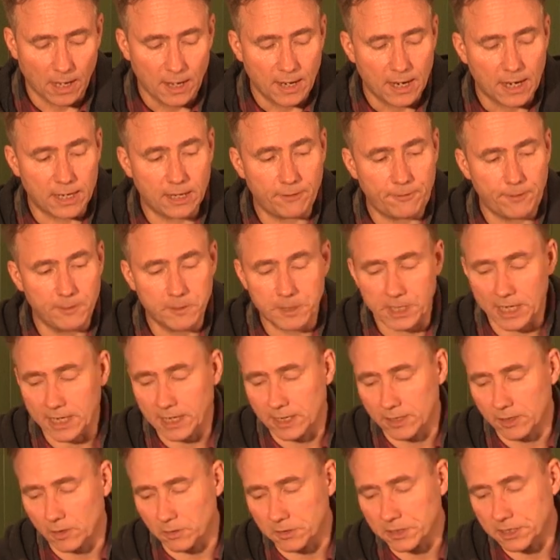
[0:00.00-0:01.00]
And if you take
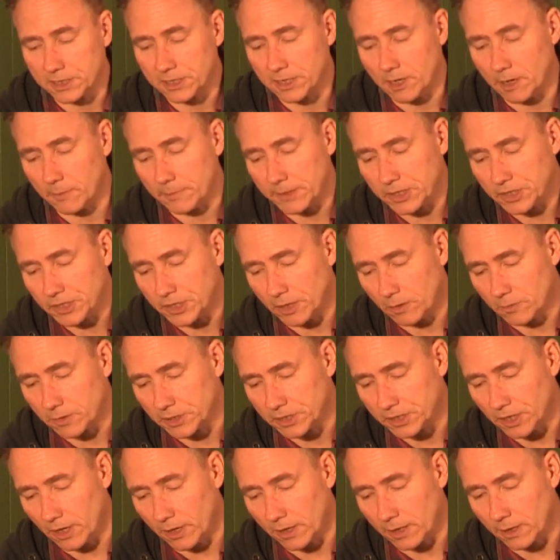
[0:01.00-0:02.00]
a Notts and Derbies shoulder
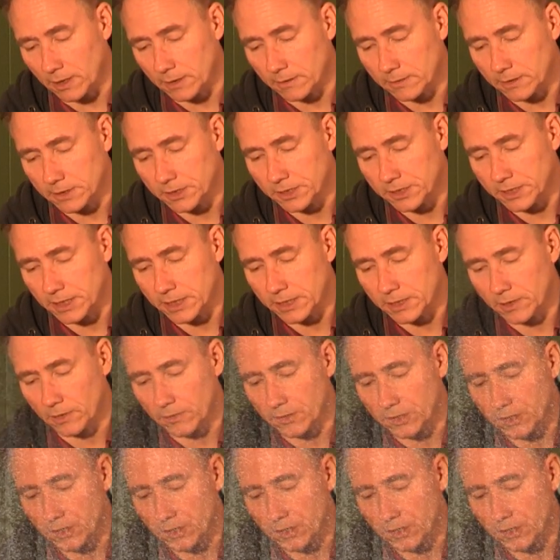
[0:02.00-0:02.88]
title and sit it on the